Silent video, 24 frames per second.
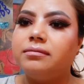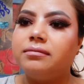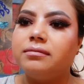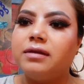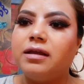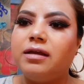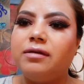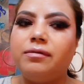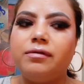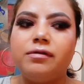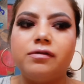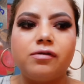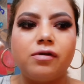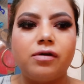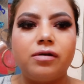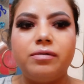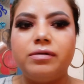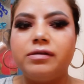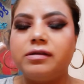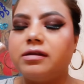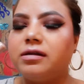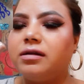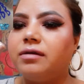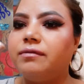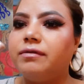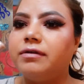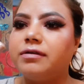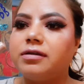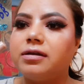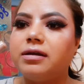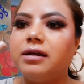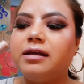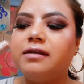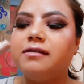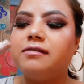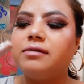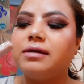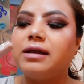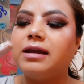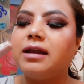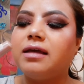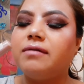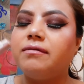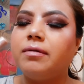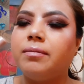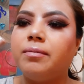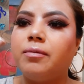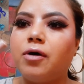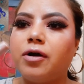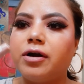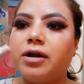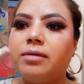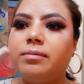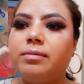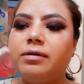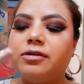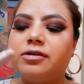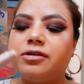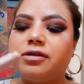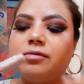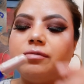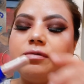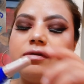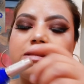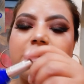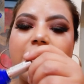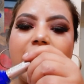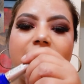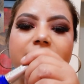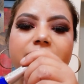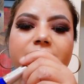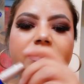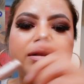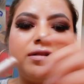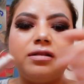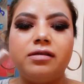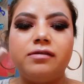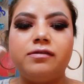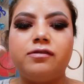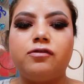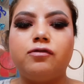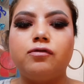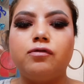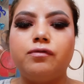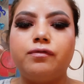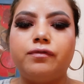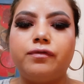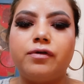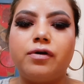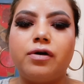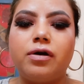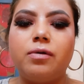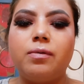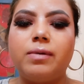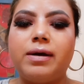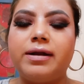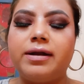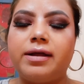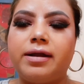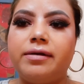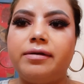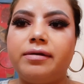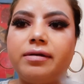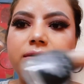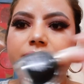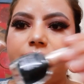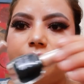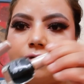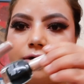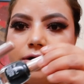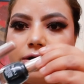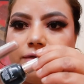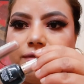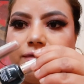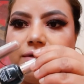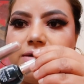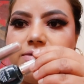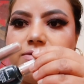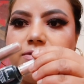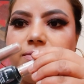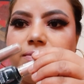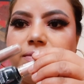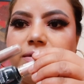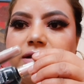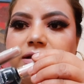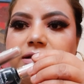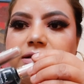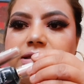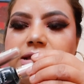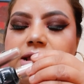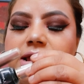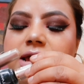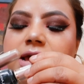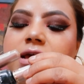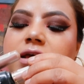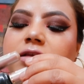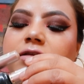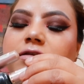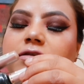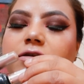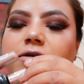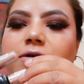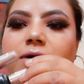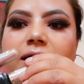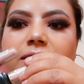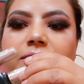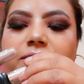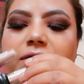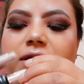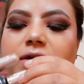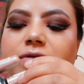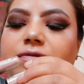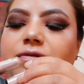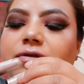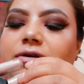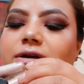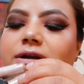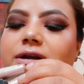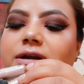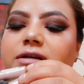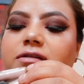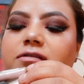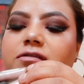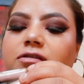it was always in a wish list. I never bought it, but she was having this too for 145 rupees, so I went for it.